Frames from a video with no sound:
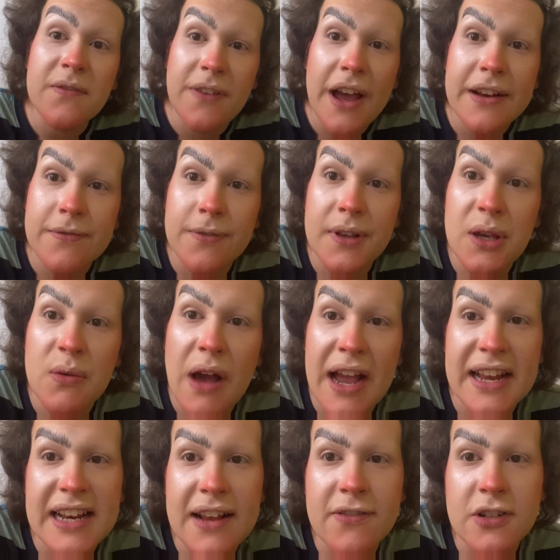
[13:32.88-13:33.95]
fact for you, I
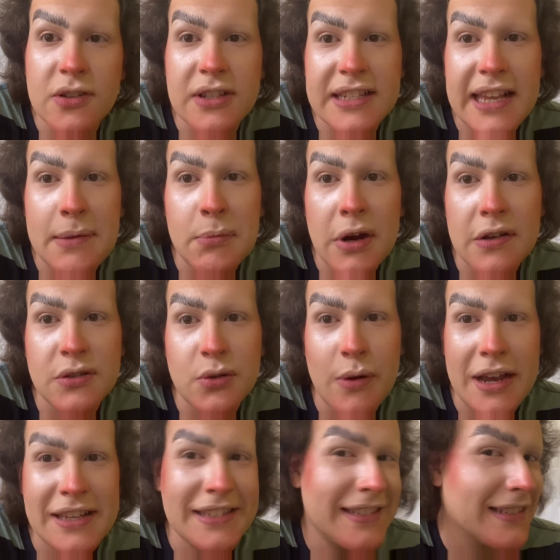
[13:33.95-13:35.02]
can never do the same brows
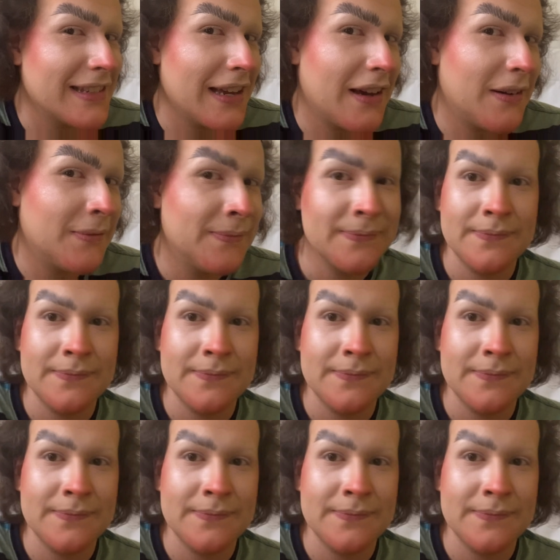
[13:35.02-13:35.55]
twice, so.